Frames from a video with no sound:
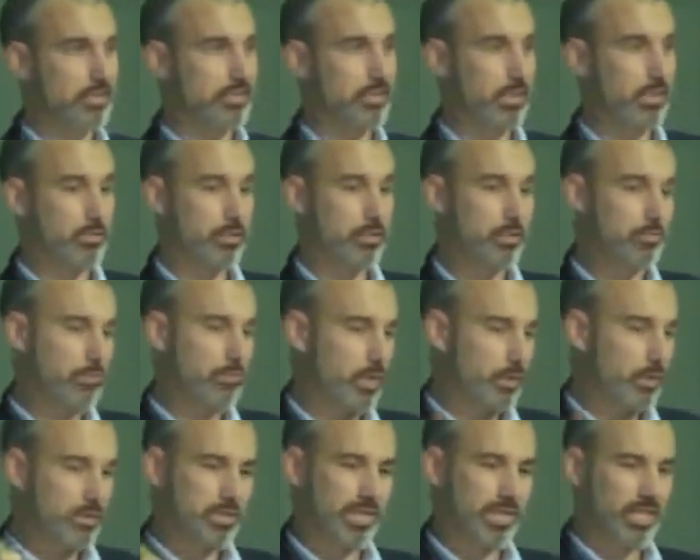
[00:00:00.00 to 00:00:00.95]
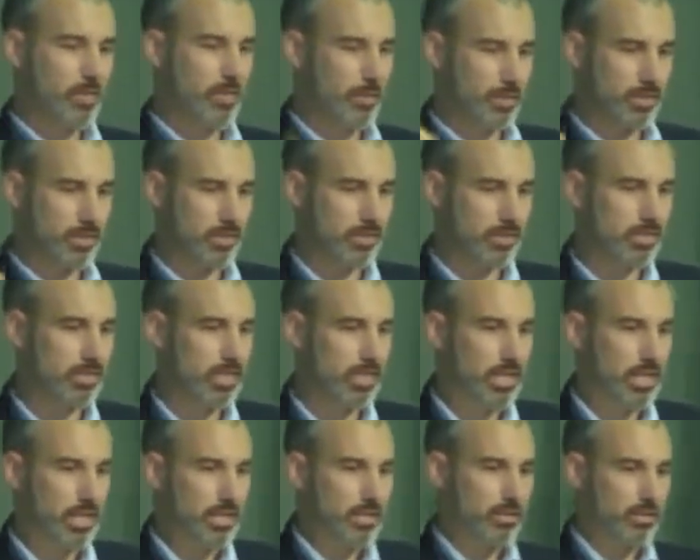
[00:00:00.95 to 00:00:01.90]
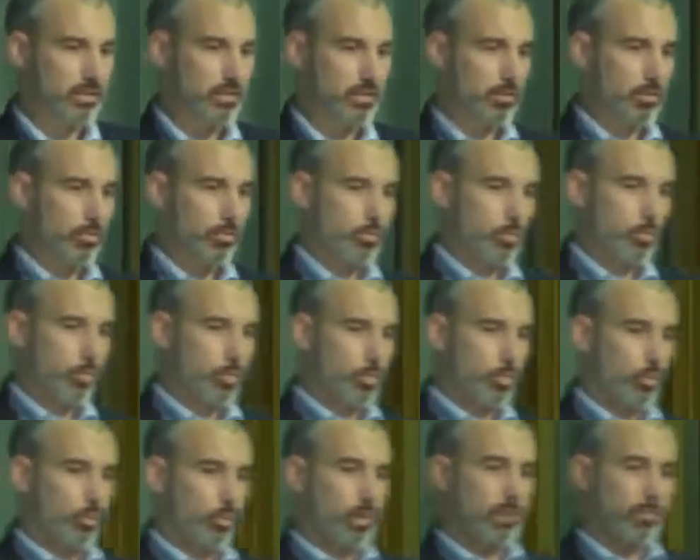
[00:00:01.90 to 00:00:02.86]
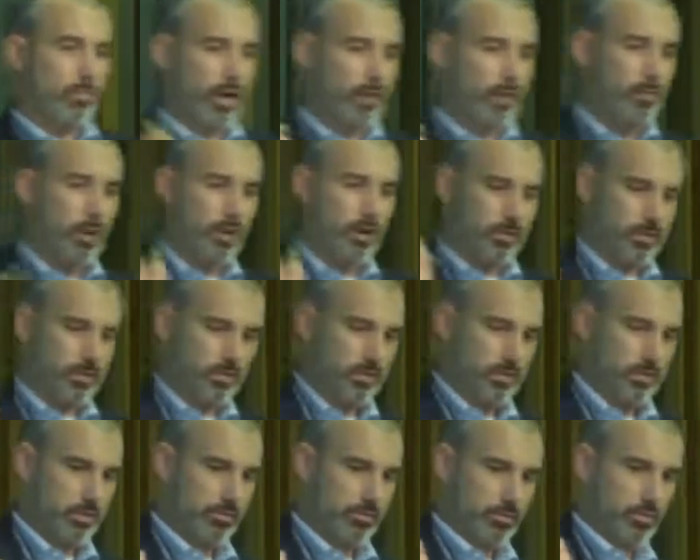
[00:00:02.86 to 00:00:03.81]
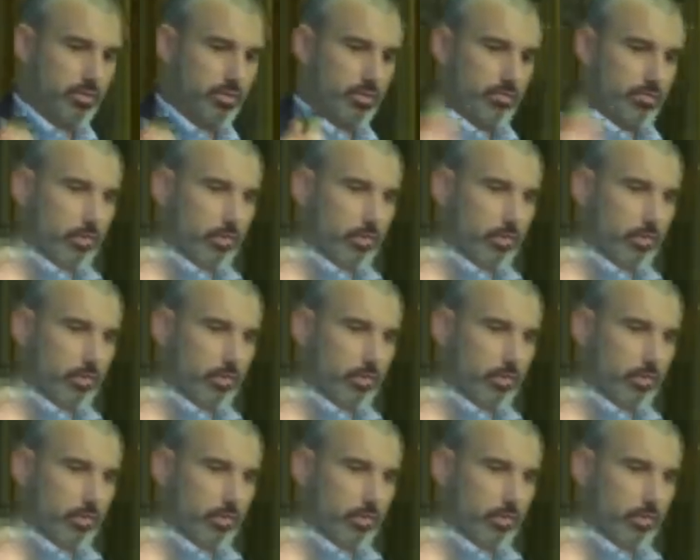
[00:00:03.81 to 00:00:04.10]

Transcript: Like when I was thinking about this, in my mind, the future of